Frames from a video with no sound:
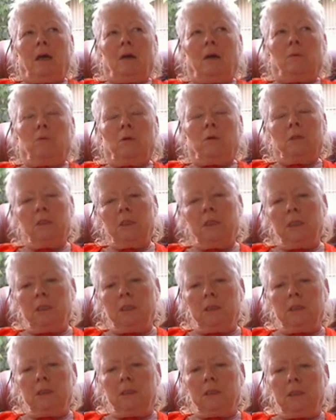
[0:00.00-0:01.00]
What it
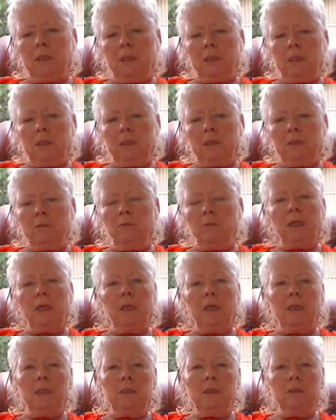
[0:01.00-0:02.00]
is a
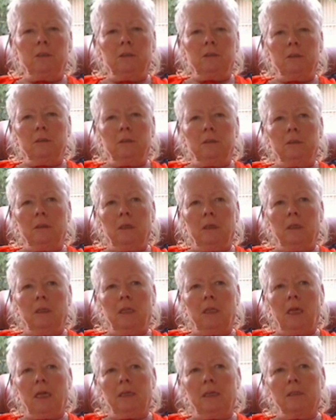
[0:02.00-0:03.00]
recognition
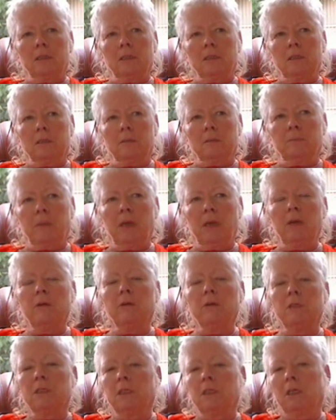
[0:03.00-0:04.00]
that
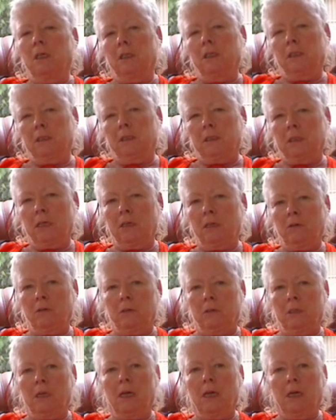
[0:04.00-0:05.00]
parenting is a sacred
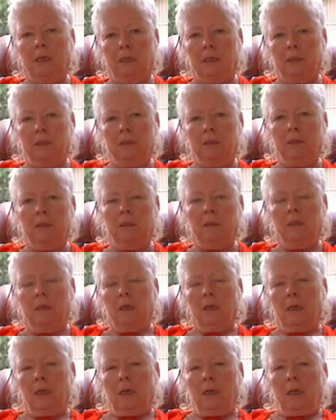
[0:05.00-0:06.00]
task,
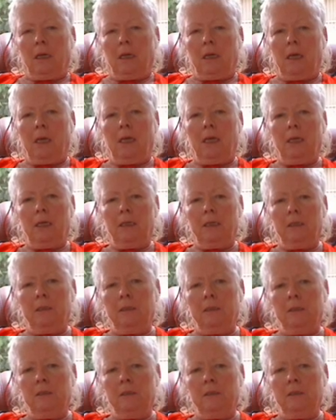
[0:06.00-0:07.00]

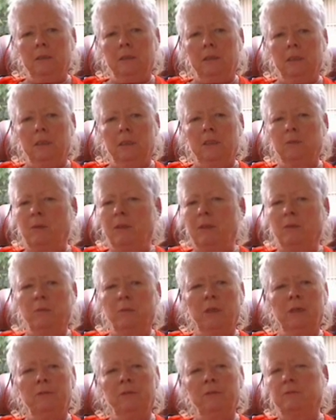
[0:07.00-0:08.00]
and it's one that
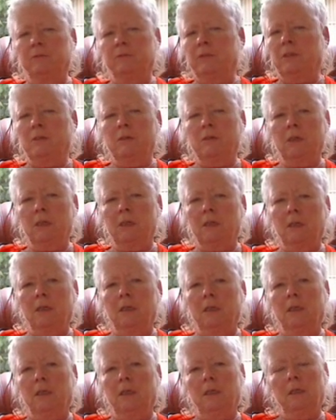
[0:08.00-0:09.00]
we're given very
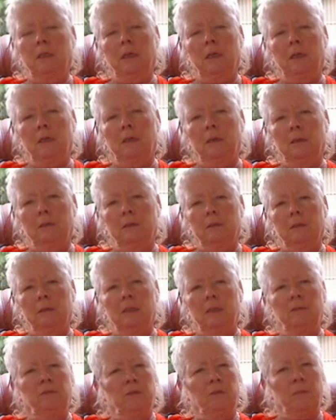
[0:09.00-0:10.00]
little
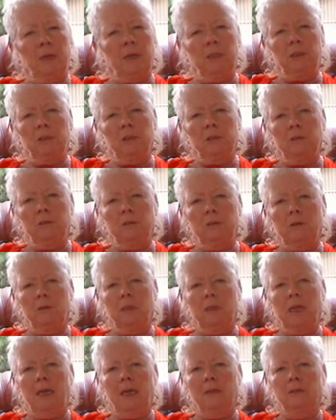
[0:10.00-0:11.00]
information
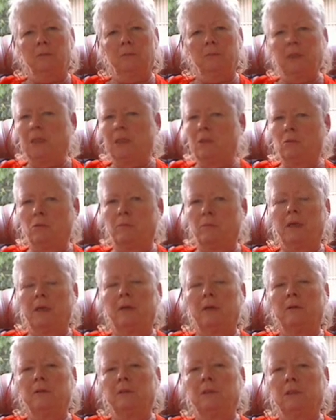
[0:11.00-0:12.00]
on how to be good
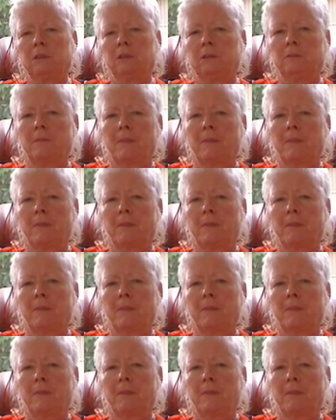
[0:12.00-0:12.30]
parents.